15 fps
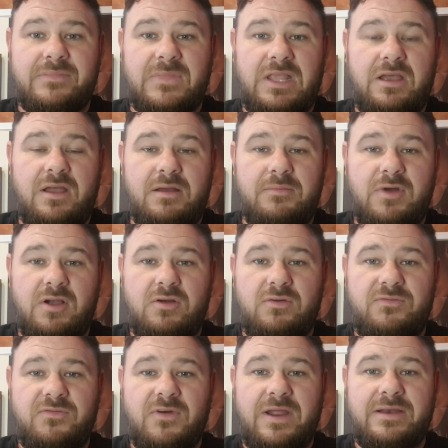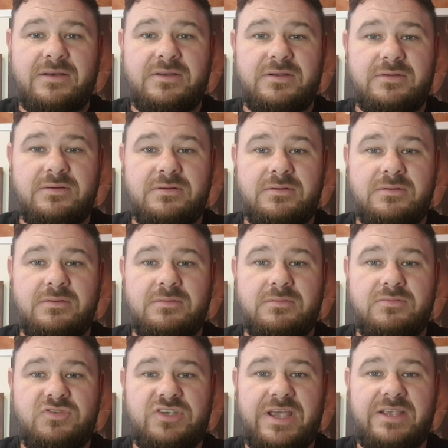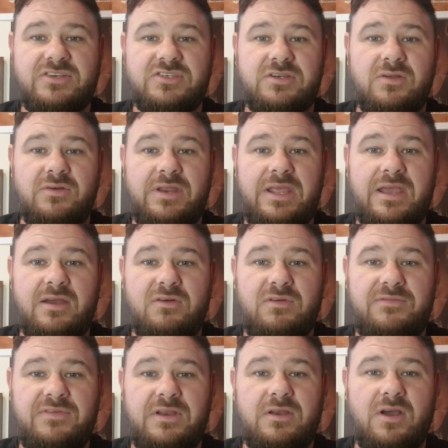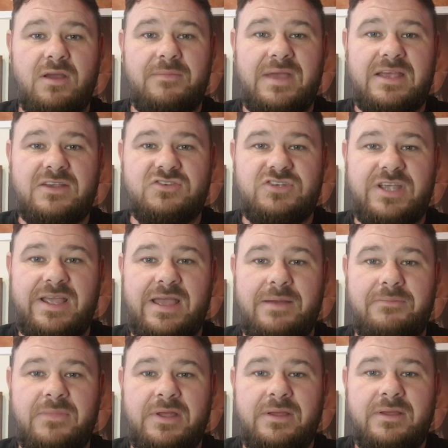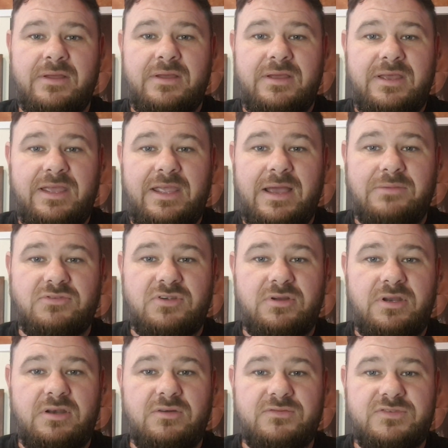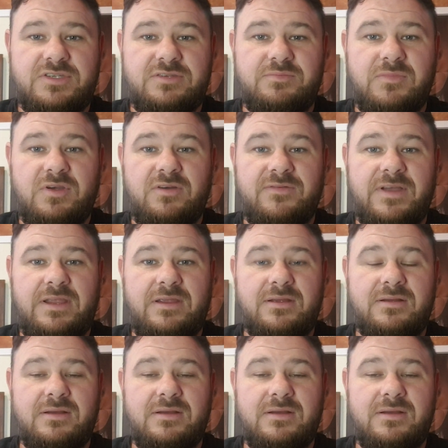My good friend Jason on here, Horrific Nightmares JM, he absolutely loves this movie.